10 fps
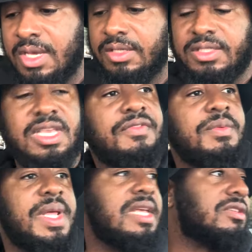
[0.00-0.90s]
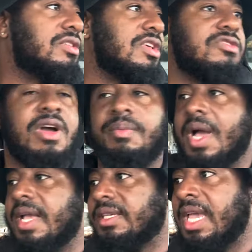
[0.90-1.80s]
Seven minutes to the drop,
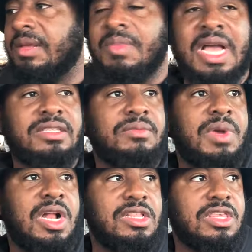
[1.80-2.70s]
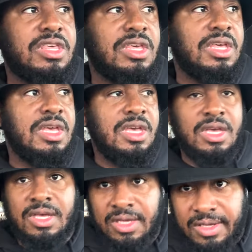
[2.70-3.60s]
guys. Eight bags of mulch.
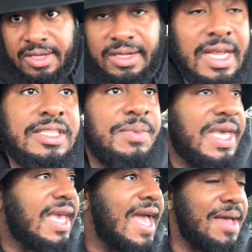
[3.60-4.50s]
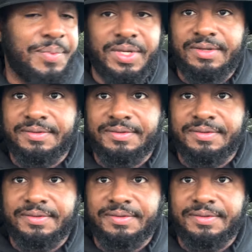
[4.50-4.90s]
Let's make it happen.